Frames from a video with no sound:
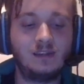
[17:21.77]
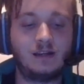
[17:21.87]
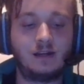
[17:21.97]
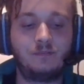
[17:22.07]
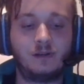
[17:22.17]

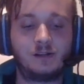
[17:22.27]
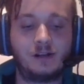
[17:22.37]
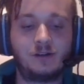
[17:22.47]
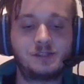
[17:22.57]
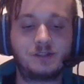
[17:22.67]
Um,
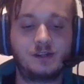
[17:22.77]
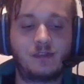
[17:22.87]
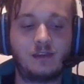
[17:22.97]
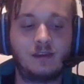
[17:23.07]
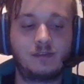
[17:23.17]
also,
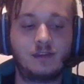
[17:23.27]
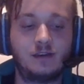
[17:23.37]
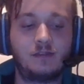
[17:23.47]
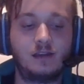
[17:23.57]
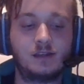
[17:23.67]
I think
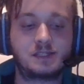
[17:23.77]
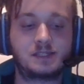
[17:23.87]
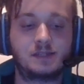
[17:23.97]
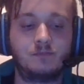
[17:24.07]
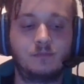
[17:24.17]
there there's
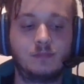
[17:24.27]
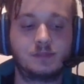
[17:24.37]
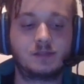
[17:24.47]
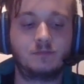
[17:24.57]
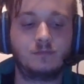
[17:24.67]
some
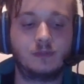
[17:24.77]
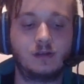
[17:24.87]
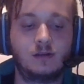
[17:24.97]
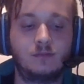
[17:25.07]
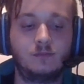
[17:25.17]
some
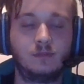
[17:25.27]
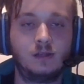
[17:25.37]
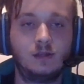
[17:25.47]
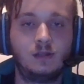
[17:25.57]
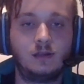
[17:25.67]
um,
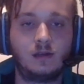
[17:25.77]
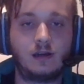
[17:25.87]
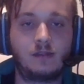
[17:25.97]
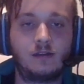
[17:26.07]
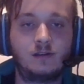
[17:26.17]

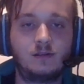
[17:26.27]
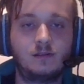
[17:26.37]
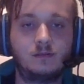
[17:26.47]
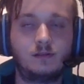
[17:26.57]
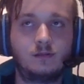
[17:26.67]

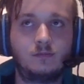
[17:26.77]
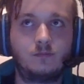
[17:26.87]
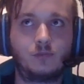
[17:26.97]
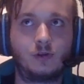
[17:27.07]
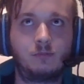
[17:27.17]
other
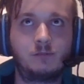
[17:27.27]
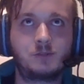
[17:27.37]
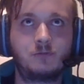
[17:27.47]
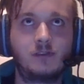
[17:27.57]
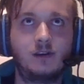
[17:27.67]
um,
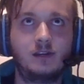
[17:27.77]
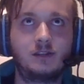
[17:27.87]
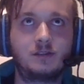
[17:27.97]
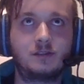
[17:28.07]
problems with that.